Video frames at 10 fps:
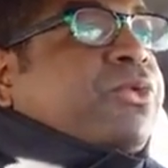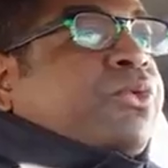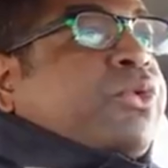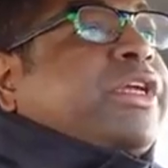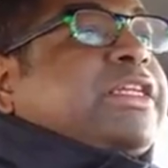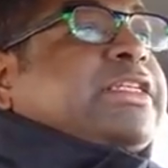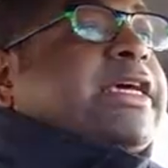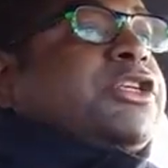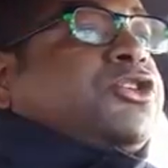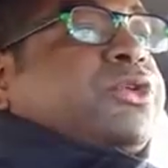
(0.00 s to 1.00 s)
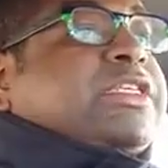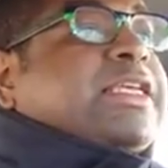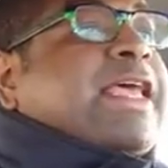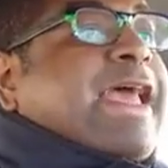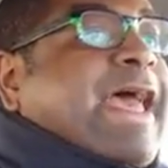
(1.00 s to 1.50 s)
really
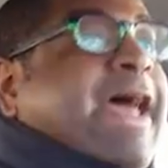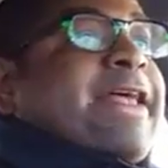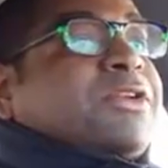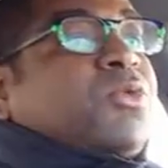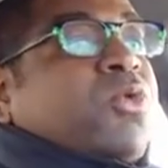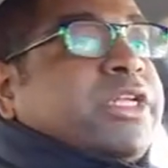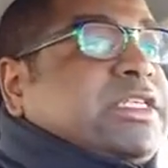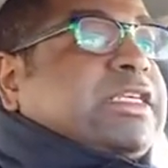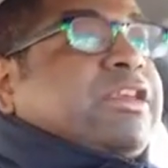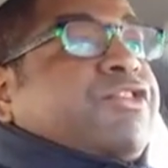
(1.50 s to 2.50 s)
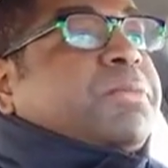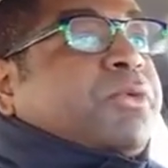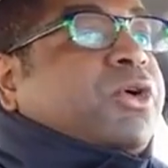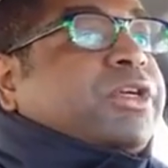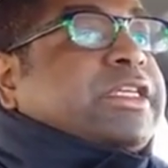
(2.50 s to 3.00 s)
dangerous. And what's even
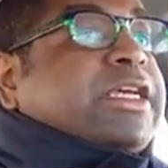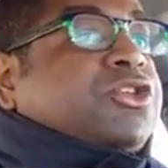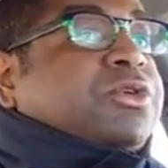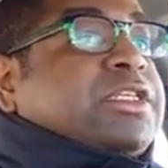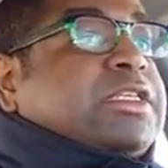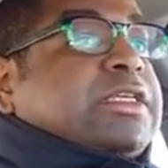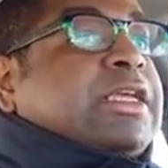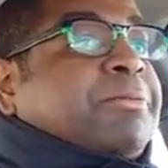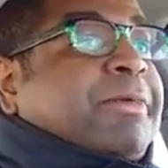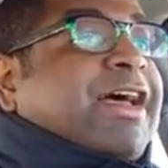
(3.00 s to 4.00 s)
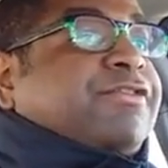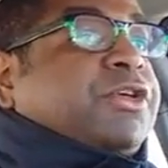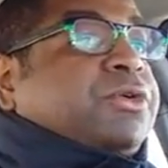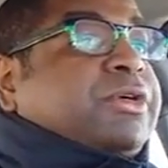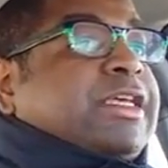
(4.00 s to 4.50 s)
more dangerous, in my
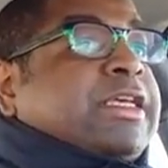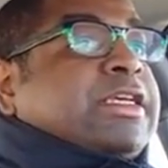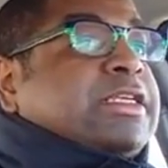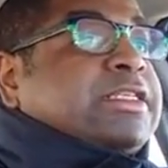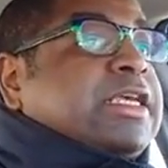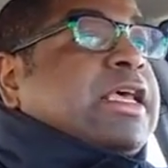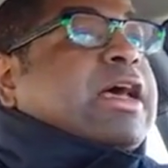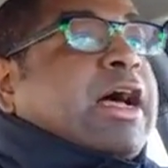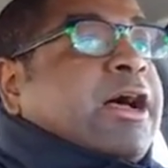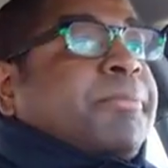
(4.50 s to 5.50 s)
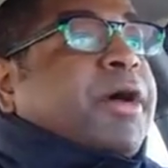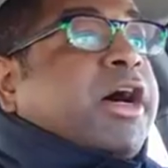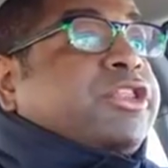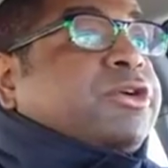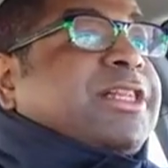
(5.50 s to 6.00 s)
view, is
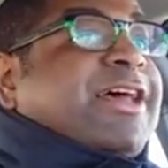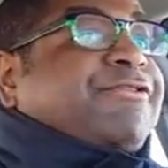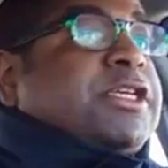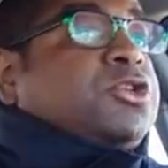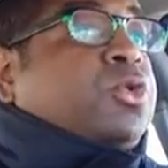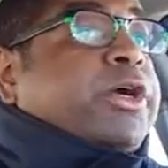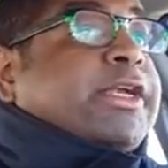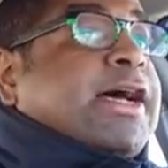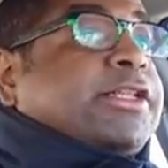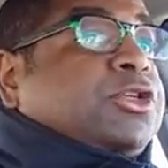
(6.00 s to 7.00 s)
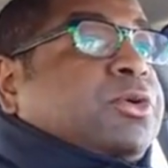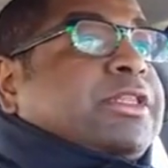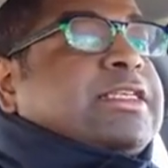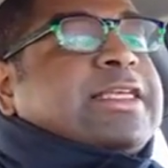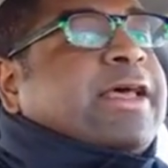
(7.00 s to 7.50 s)
other lefties who are not
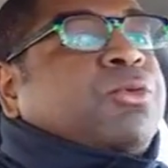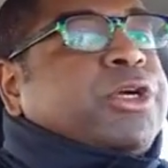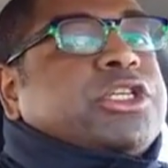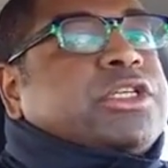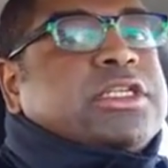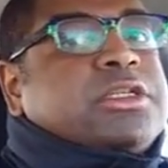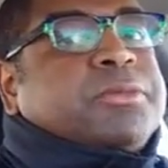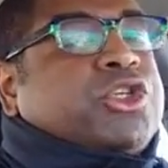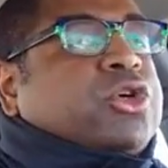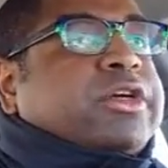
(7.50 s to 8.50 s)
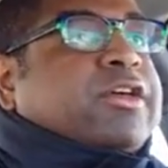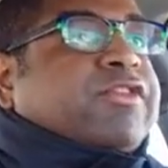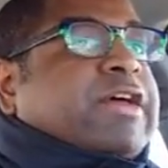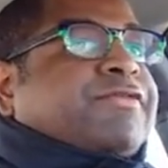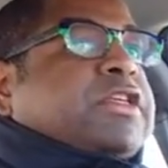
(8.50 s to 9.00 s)
doing this, which is the majority
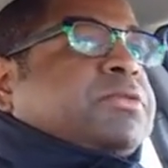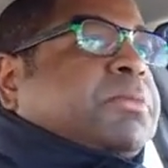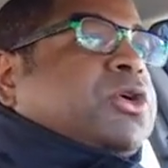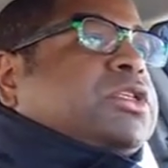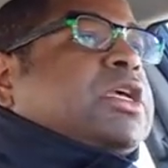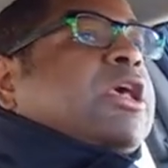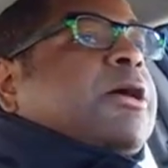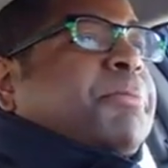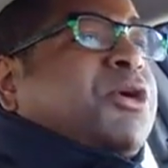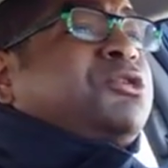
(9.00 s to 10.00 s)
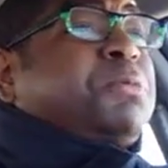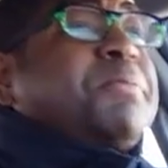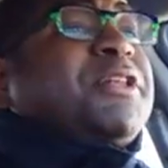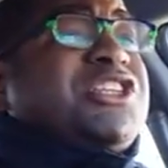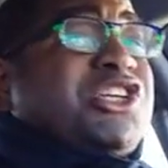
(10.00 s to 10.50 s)
of lefties. Most
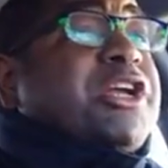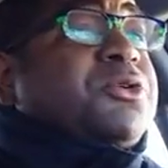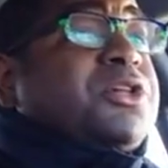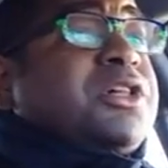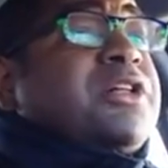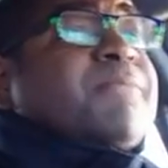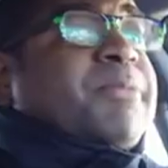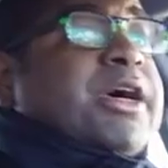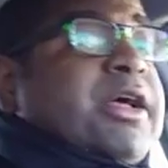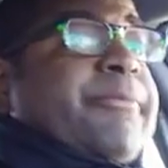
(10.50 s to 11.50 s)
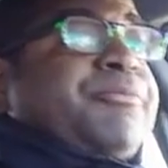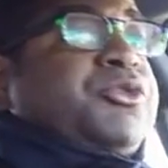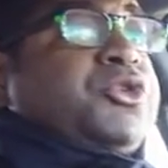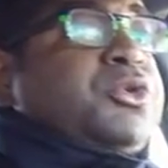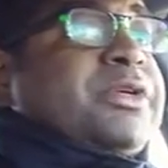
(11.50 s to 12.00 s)
people in general
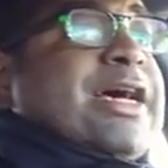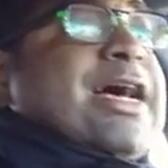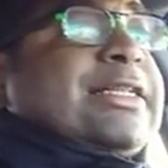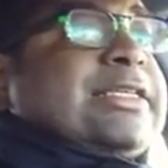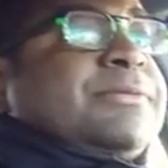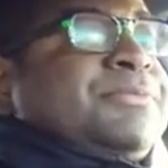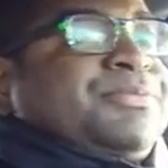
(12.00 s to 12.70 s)
do not